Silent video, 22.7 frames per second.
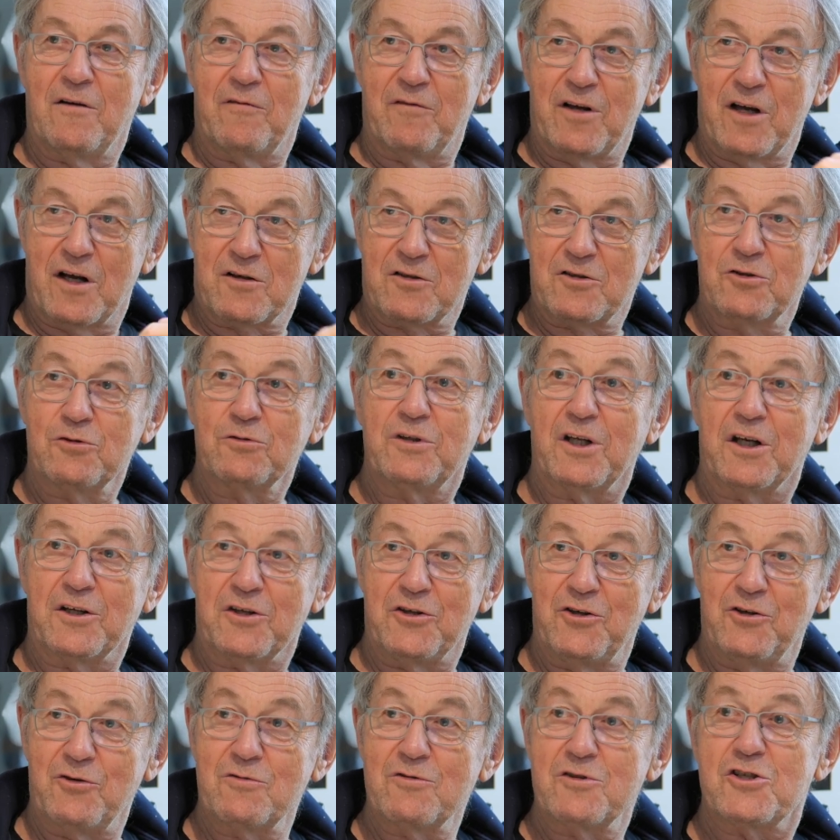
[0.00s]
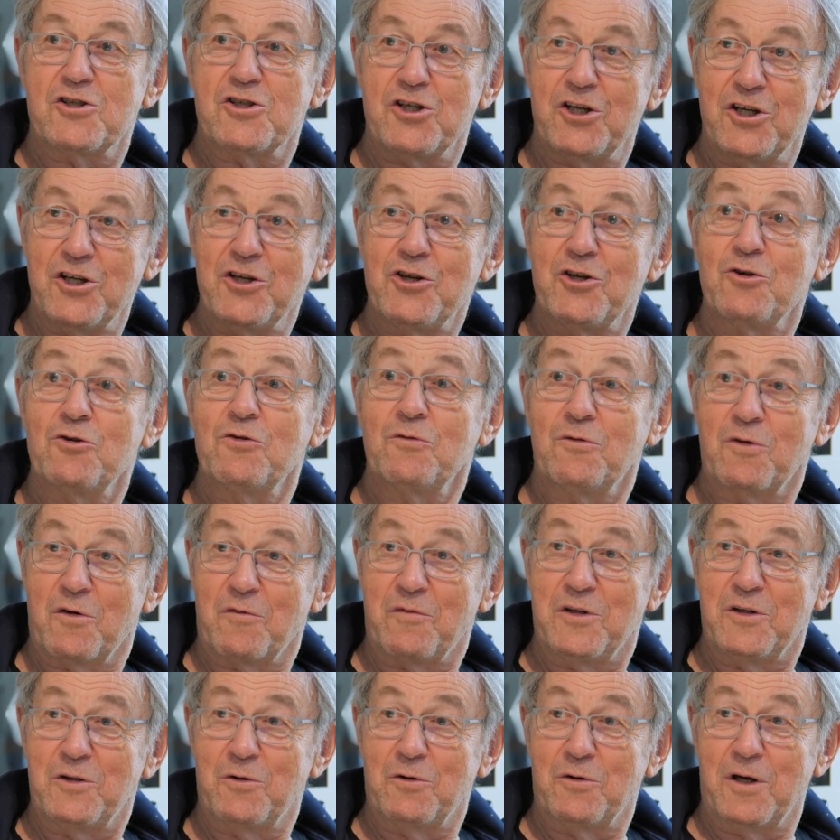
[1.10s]
we are shooting nude, she knew what
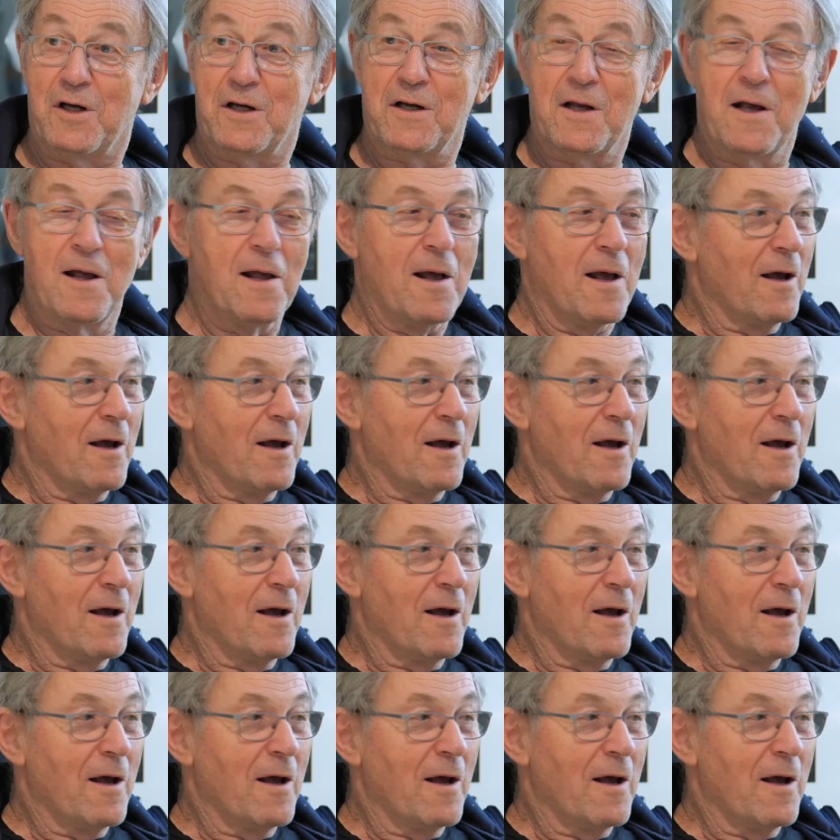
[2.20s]
we're doing,